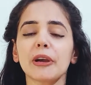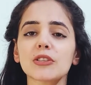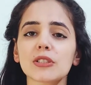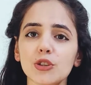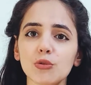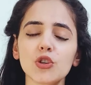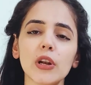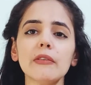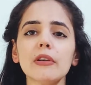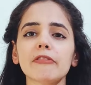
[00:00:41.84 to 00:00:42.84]
Because
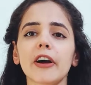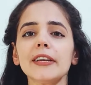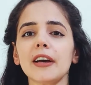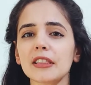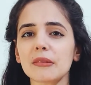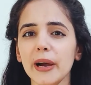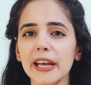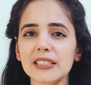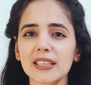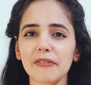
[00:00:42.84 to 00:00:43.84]
usually we find other
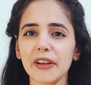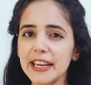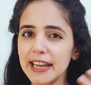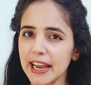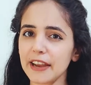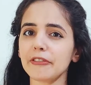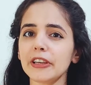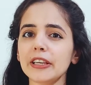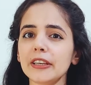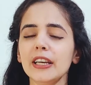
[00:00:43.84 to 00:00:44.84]
mics are very
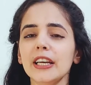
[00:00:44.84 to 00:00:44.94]
heavy.